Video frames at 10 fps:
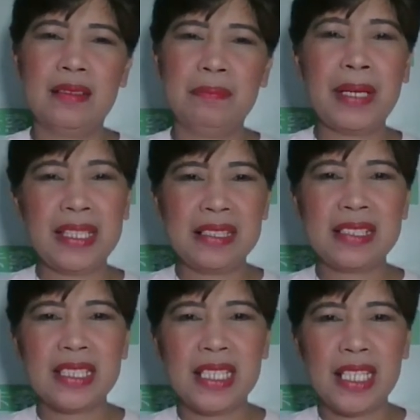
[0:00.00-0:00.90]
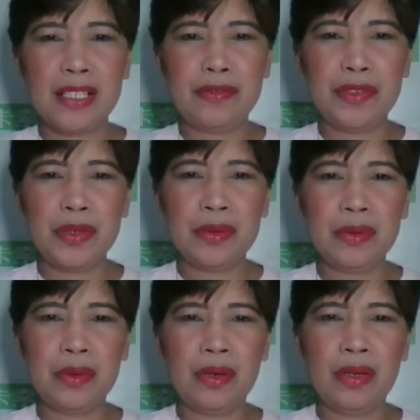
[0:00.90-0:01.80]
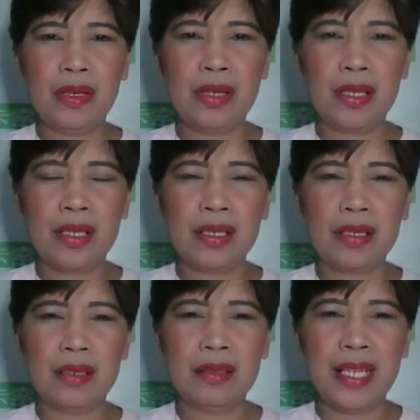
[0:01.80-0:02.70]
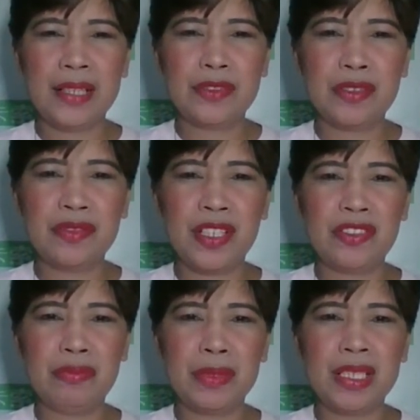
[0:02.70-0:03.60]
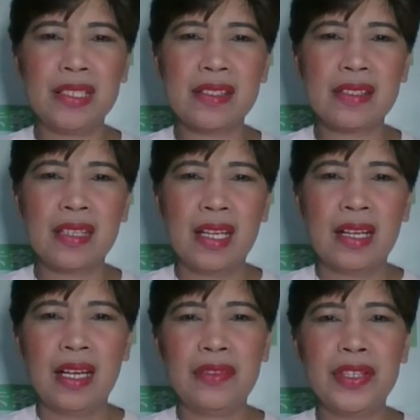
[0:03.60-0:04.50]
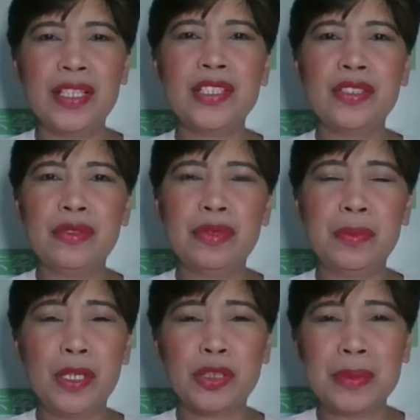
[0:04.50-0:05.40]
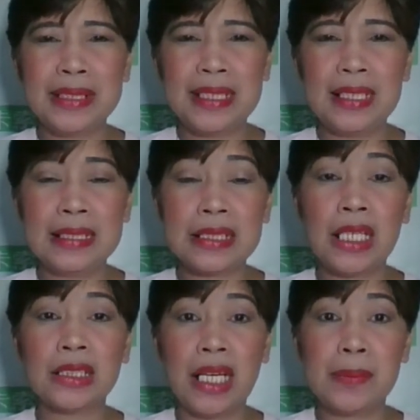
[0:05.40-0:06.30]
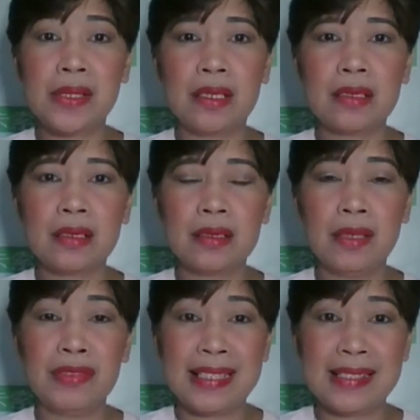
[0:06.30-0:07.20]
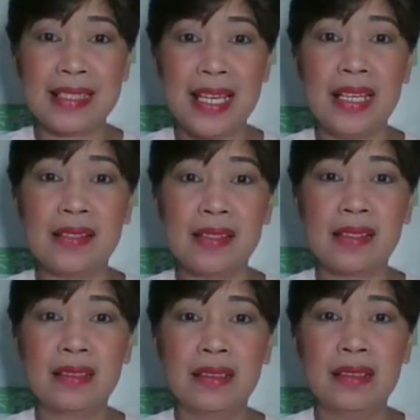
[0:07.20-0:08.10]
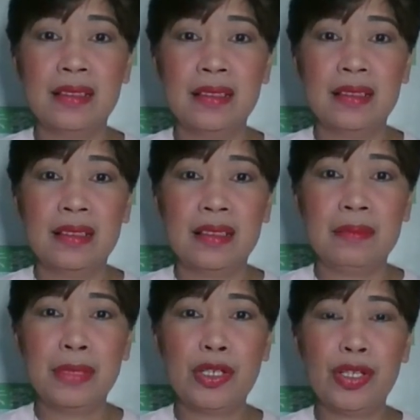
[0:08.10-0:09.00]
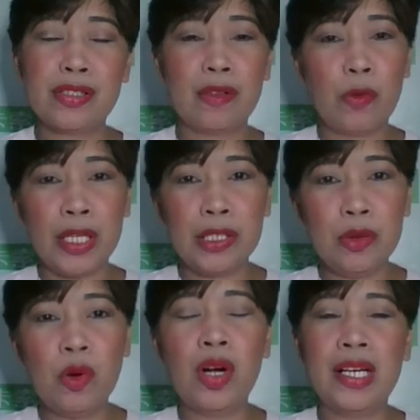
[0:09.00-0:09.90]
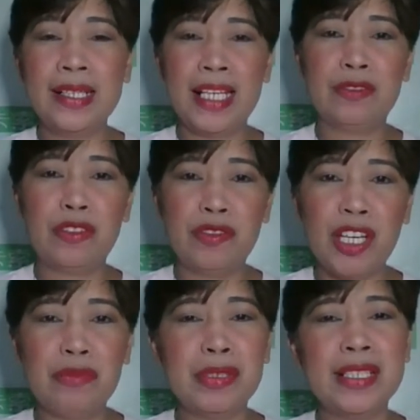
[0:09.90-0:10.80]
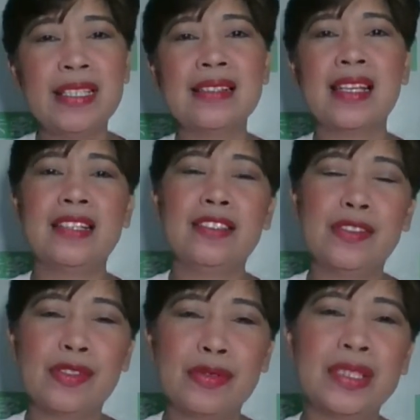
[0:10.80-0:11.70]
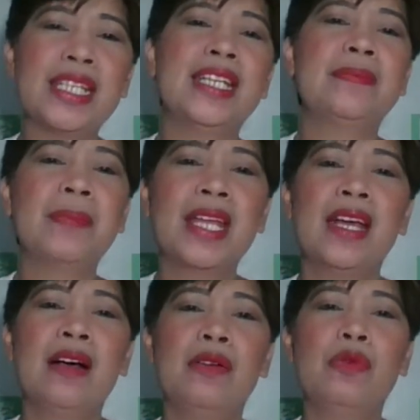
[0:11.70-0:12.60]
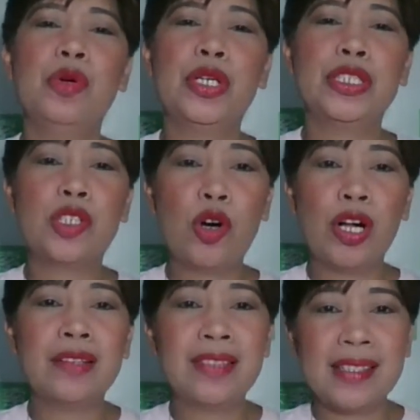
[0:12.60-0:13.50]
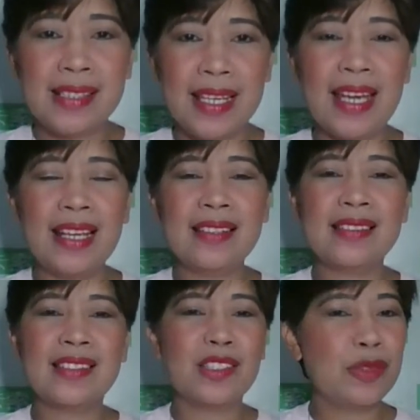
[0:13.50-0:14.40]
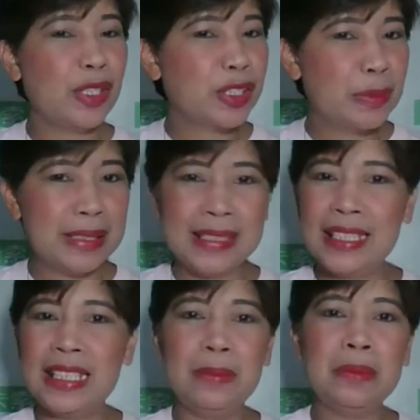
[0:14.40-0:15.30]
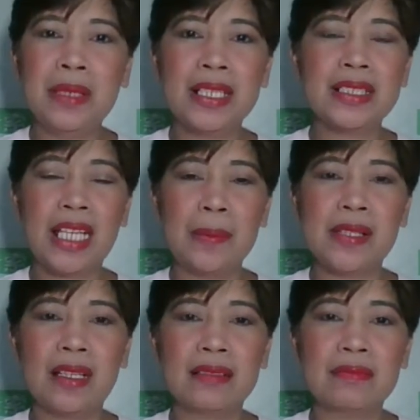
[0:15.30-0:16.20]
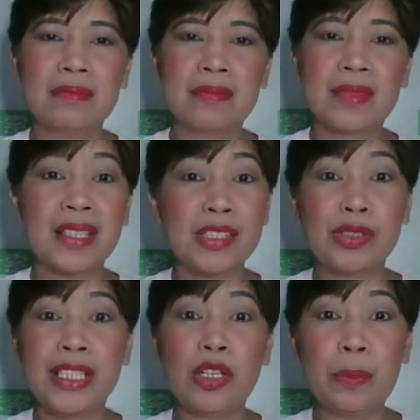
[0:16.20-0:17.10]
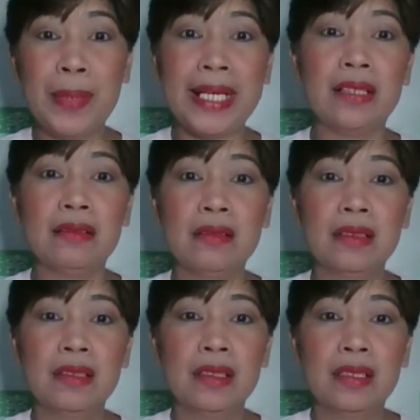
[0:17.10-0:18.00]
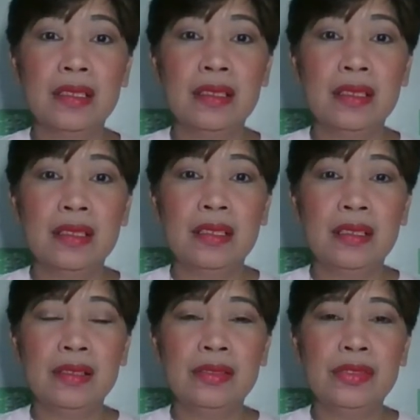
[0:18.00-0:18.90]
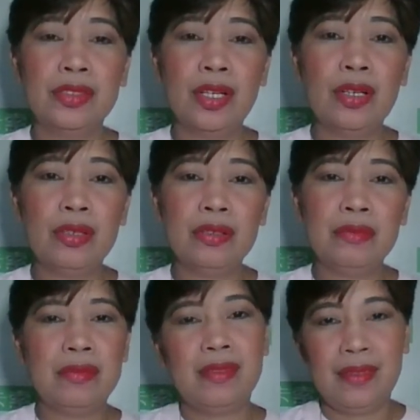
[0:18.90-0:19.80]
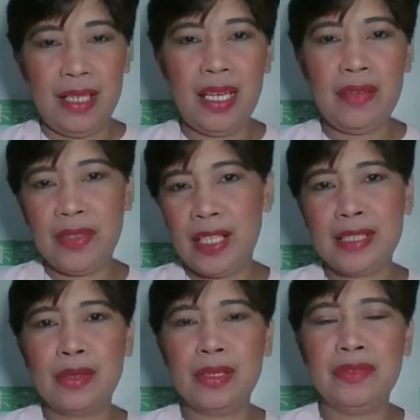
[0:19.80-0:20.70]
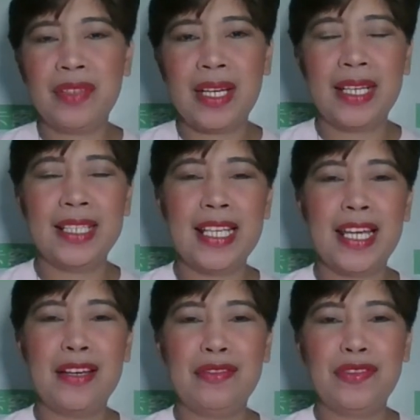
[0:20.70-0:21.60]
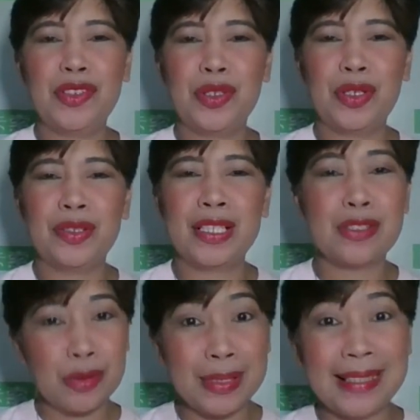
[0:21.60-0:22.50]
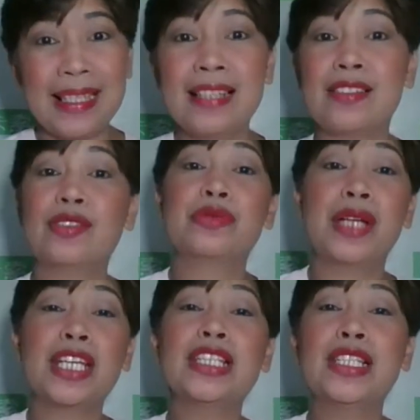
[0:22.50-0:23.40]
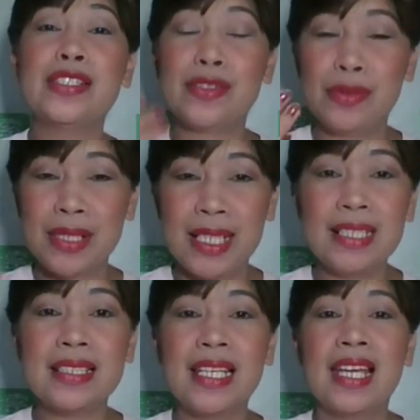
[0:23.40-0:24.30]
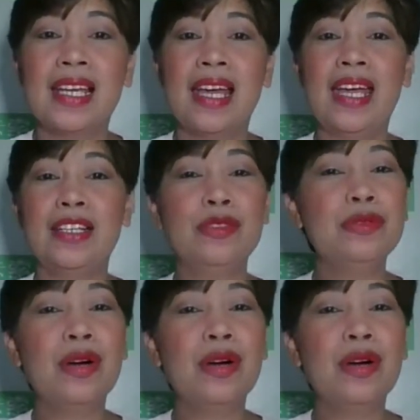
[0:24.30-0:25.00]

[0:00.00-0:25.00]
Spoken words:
penalty if you are late for 5 minutes. I think you will be automatically tagged absent if that is the case. Because when you are late for 5 minutes and your student would call the CS, you will automatically be marked absent. That's already a complaint. So if it is only fine if the student is your regular student and who